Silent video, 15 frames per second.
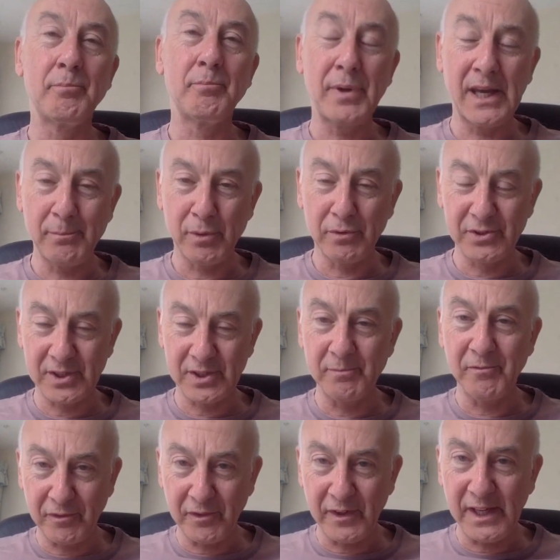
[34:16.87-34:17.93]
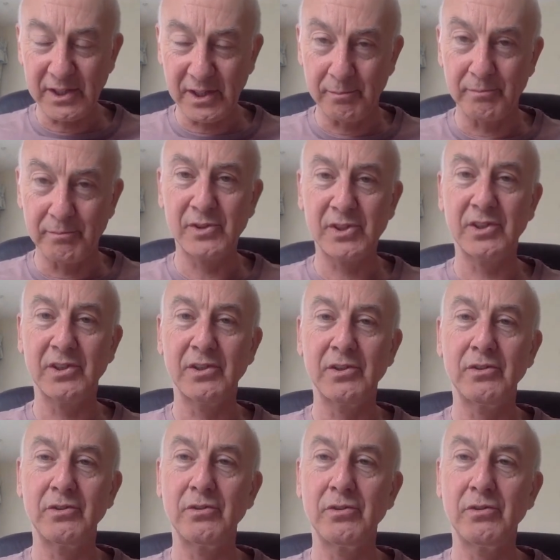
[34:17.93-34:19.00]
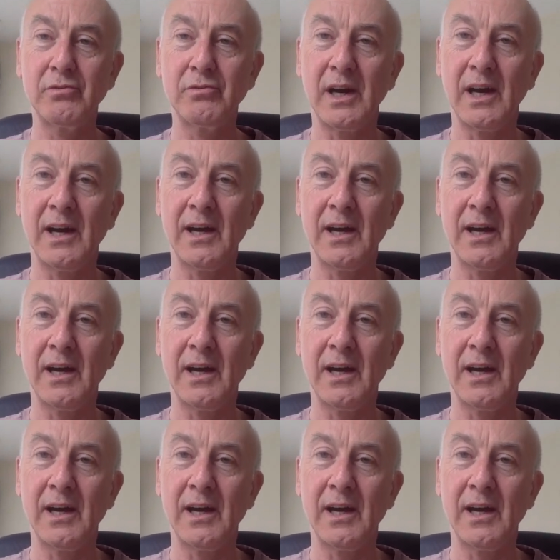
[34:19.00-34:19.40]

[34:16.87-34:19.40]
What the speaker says: people some freedom to